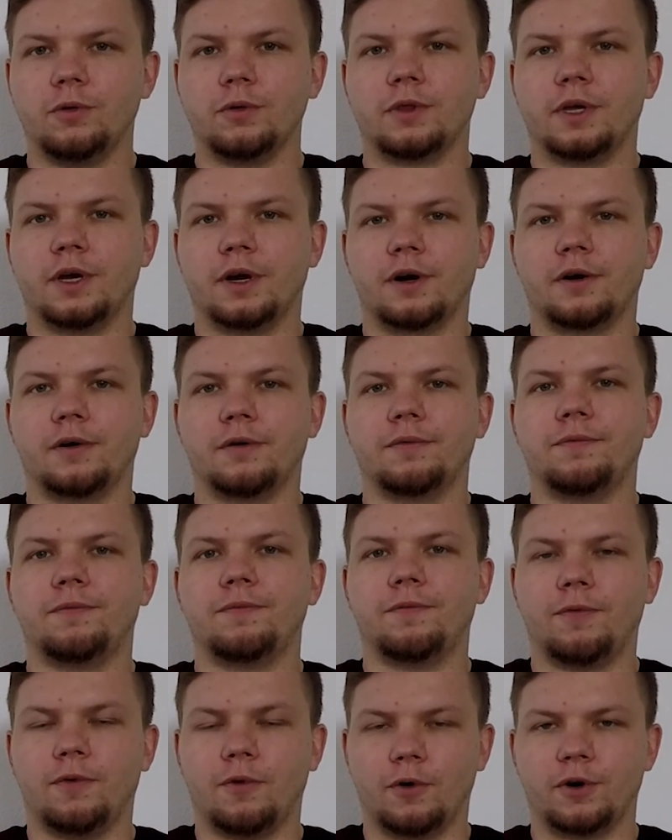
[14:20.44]
there are
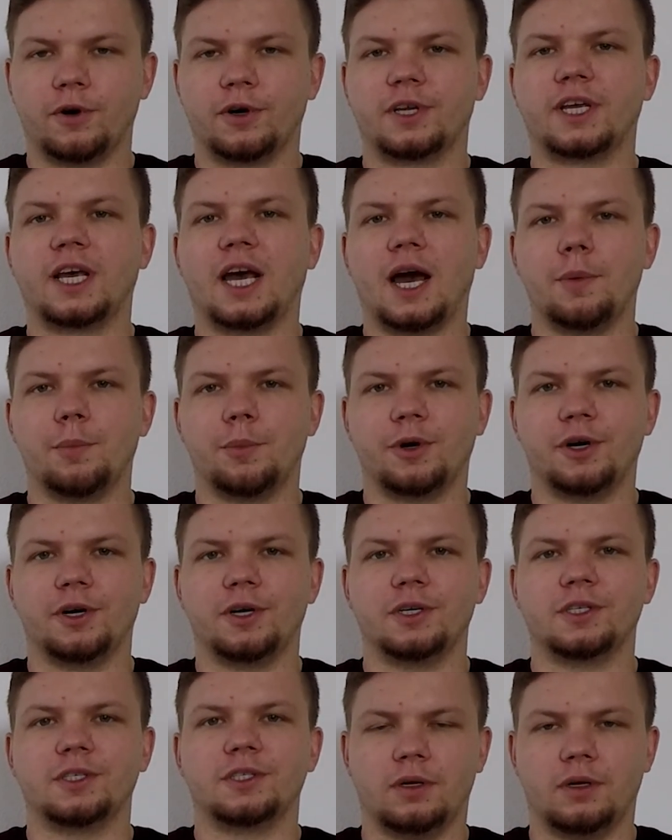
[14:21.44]
4
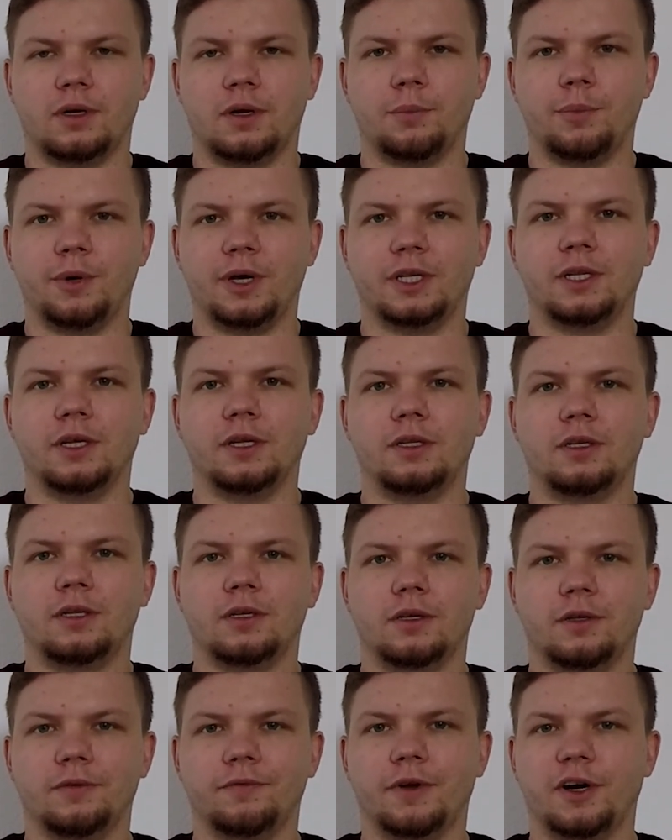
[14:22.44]
cameras embedded
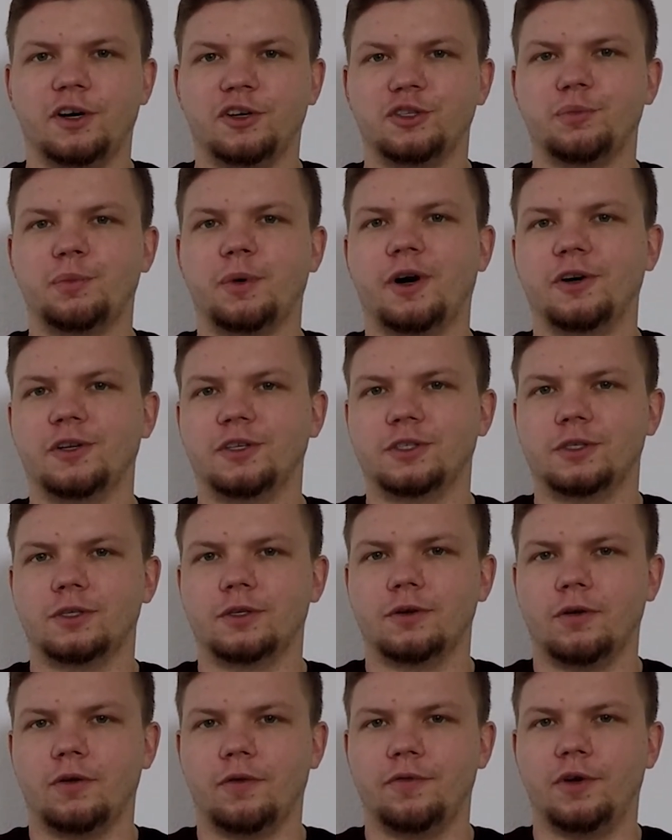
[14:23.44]
in various
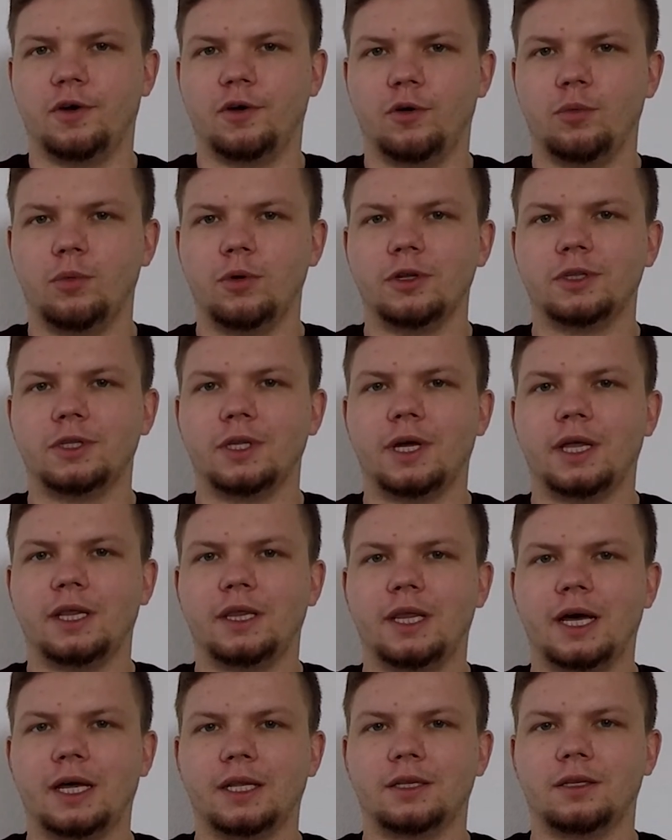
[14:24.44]
parts of the robot,
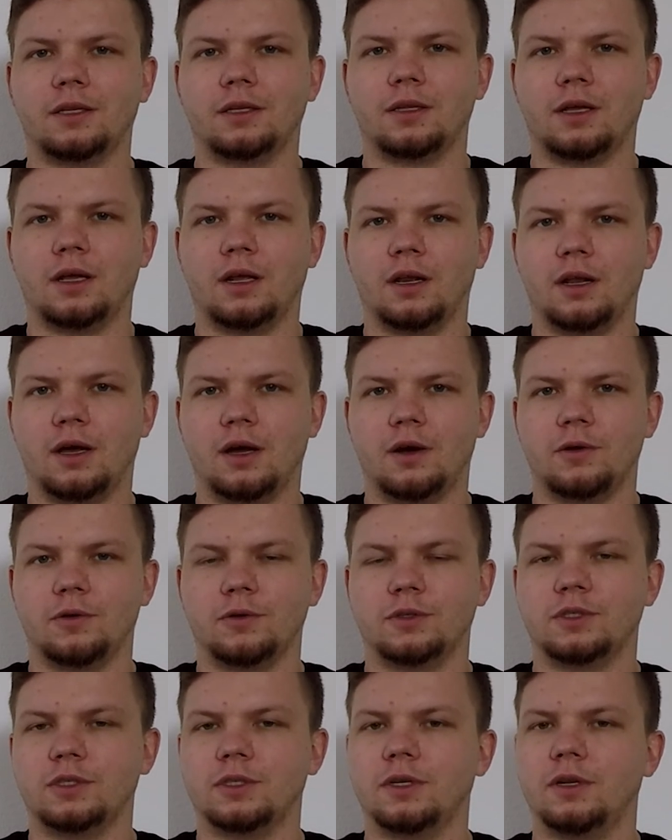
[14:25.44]
and that
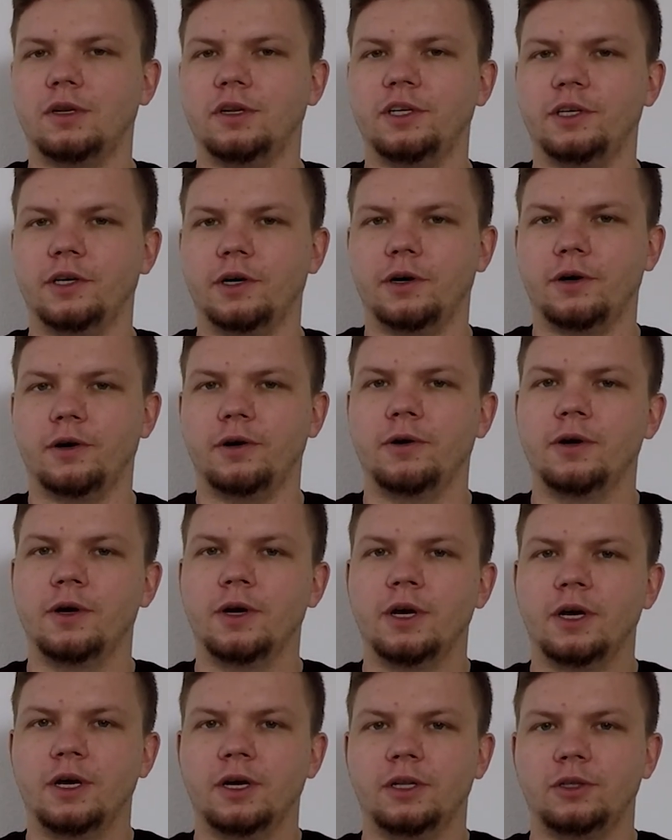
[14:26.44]
allows Leo
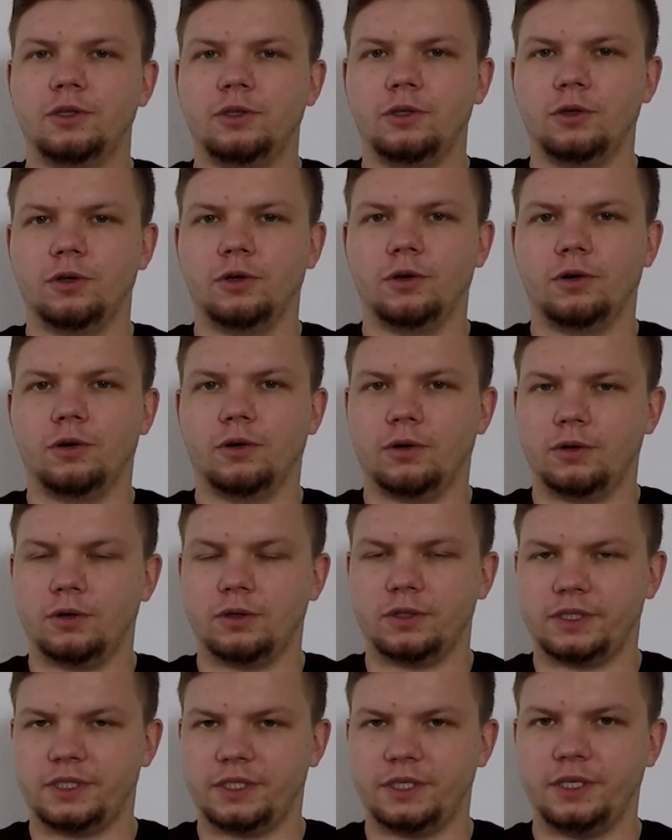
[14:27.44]
to
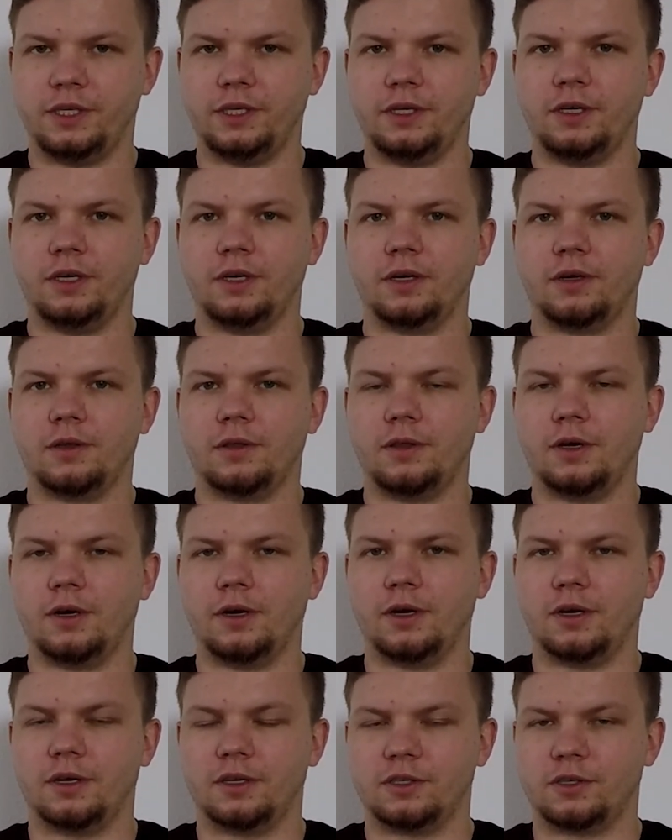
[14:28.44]
see
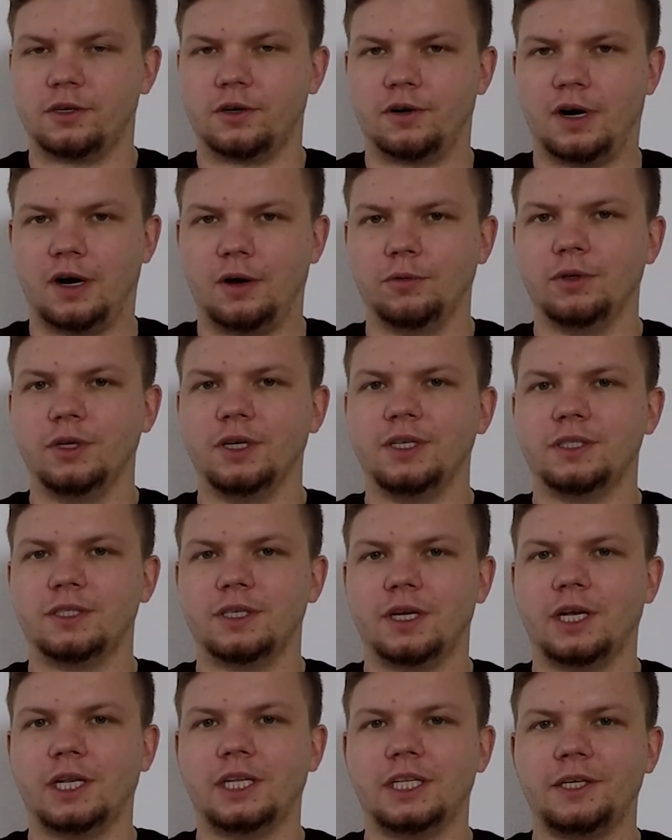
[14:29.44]
the
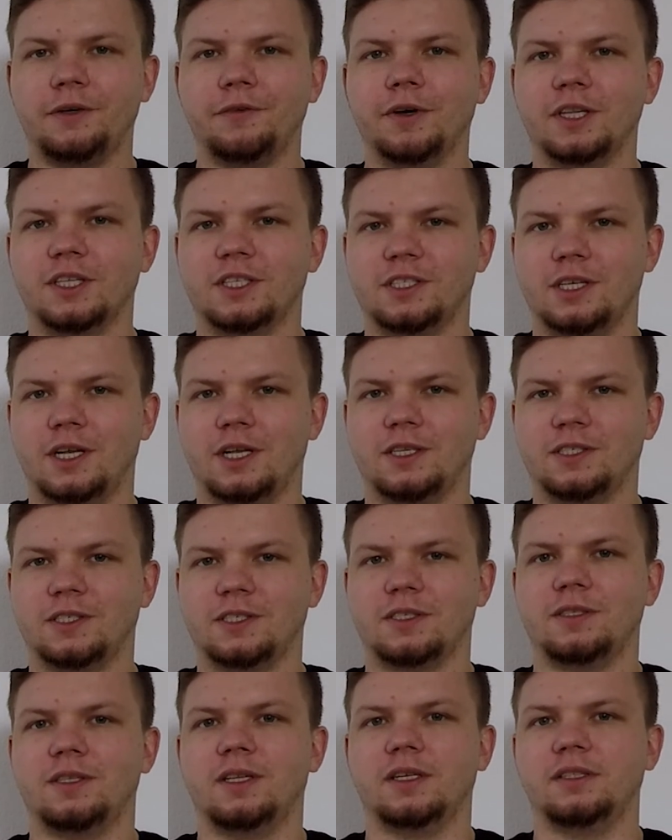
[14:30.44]
surroundings and even
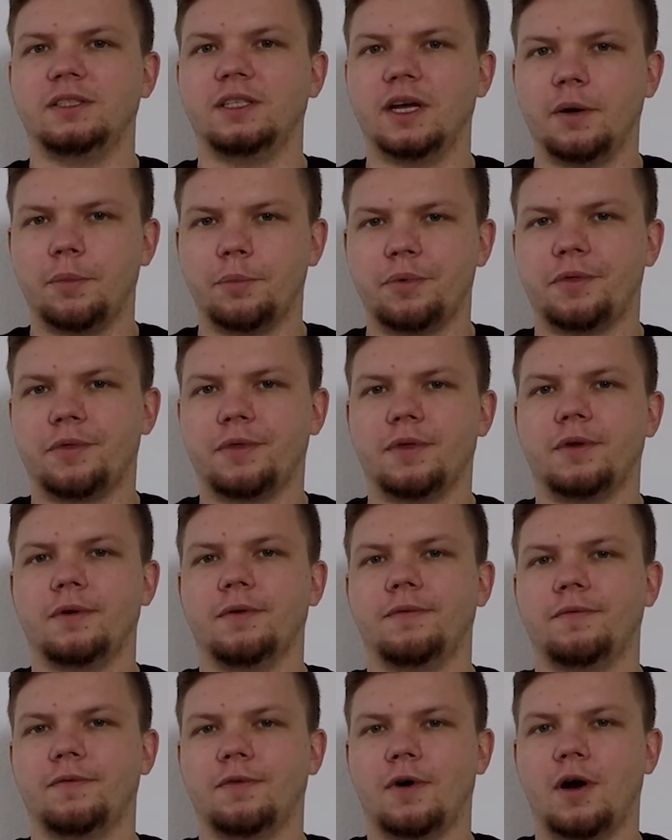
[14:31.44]
sense the depth
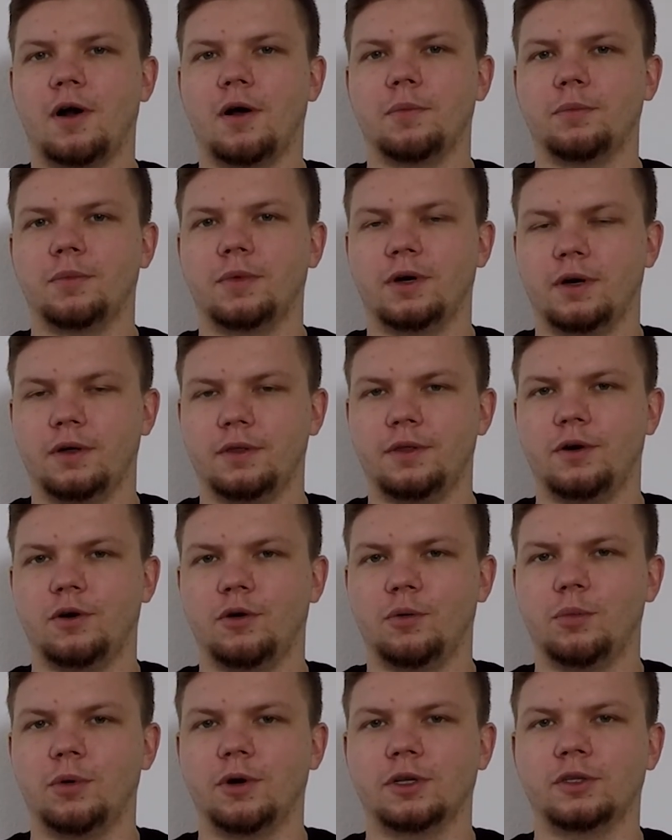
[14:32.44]
from the
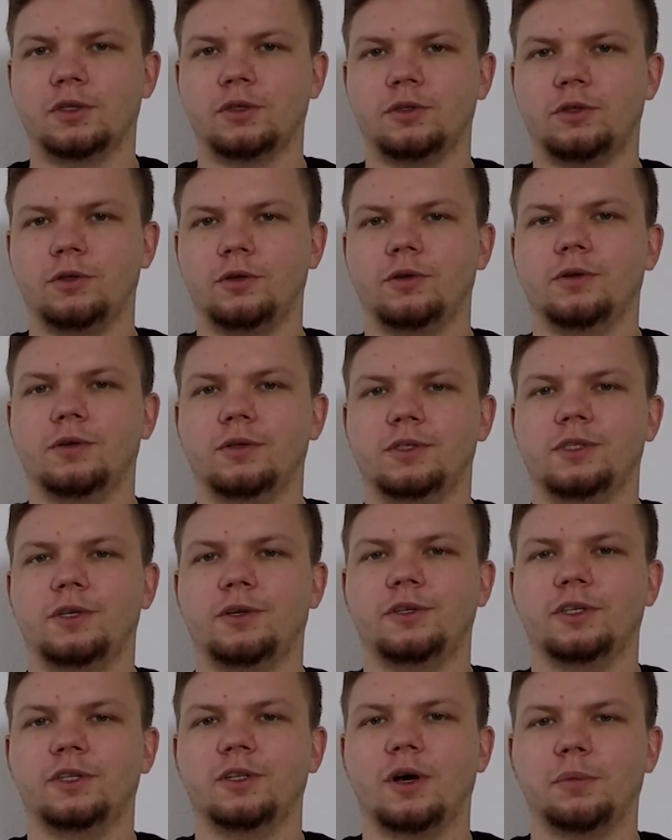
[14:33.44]
robot to
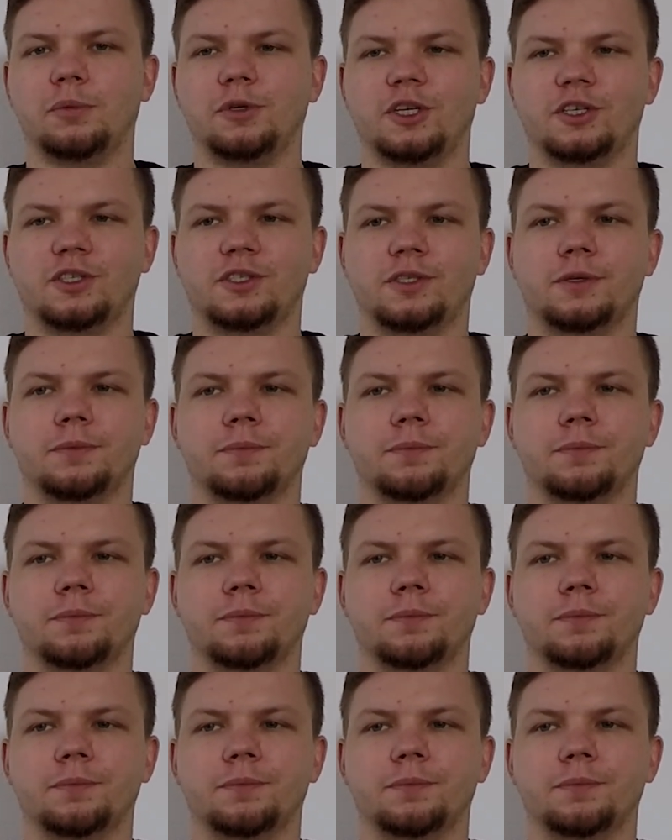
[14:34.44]
certain objects.